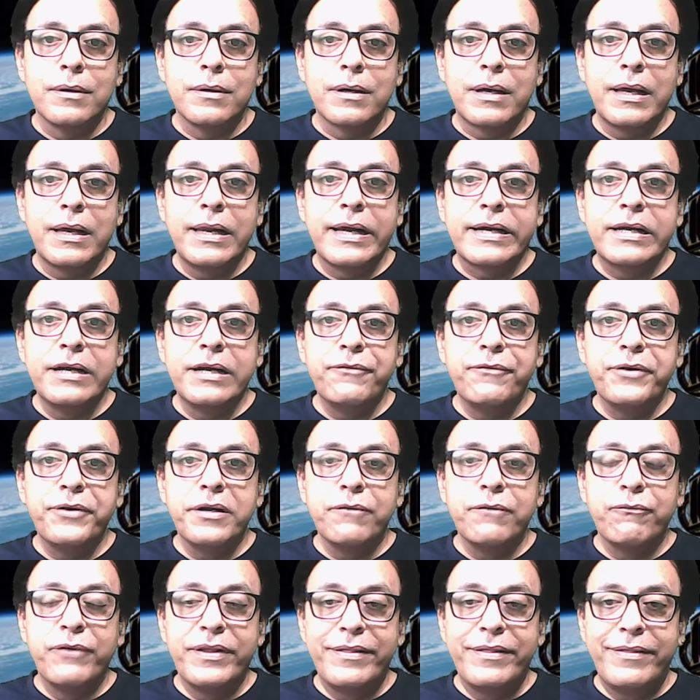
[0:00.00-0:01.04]

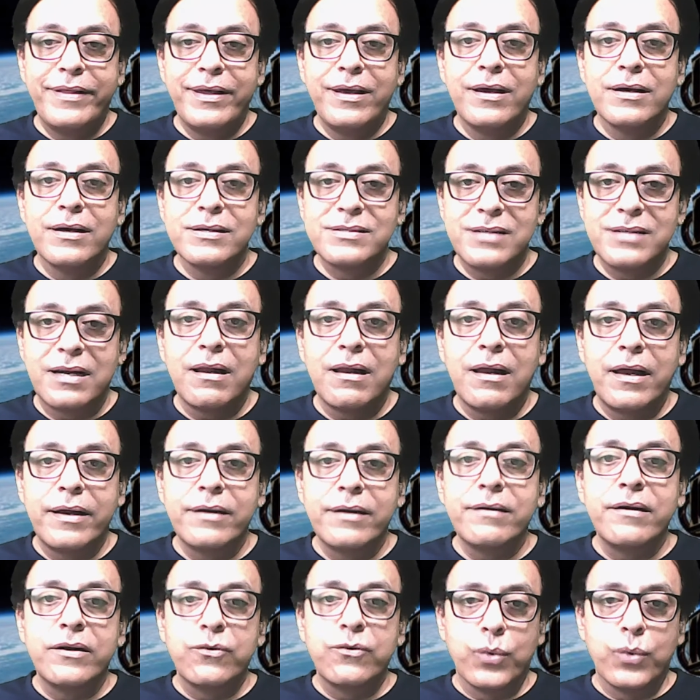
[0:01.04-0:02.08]
connectivity with the satellite
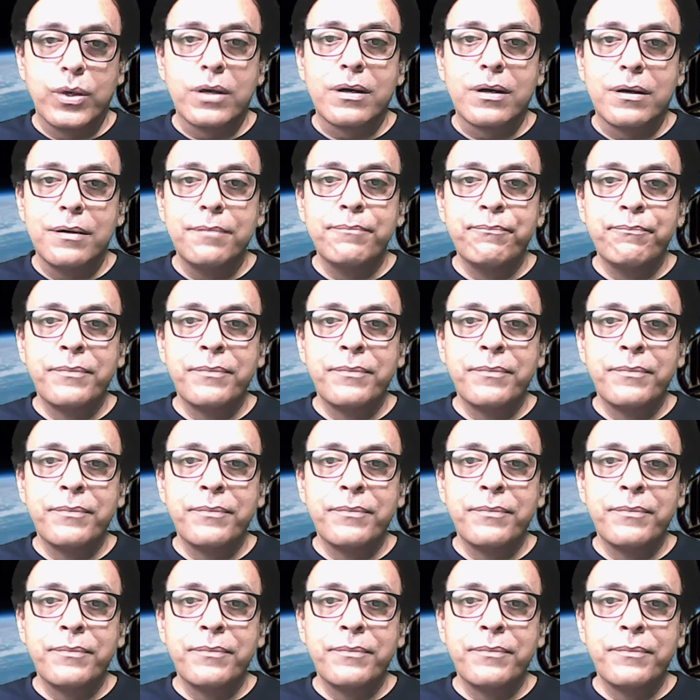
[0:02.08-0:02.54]
network.